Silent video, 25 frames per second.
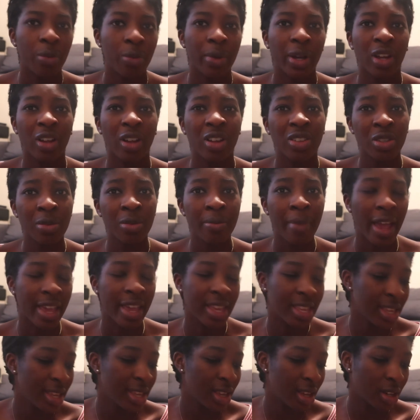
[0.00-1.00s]
Oh my god, also
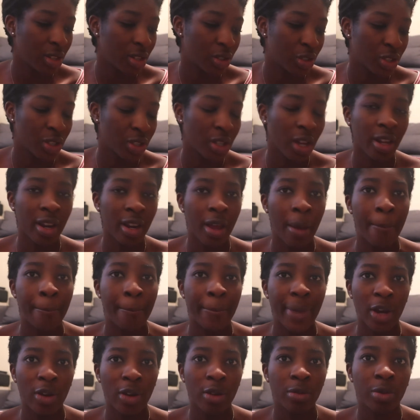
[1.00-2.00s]
Maggie just got
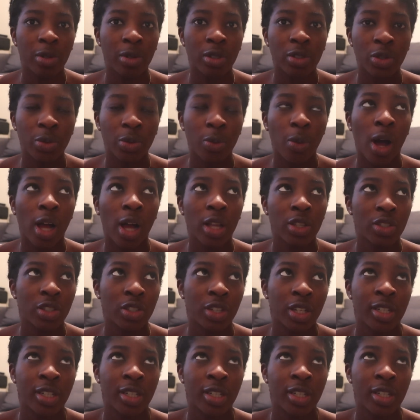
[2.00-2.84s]
unbearable to watch.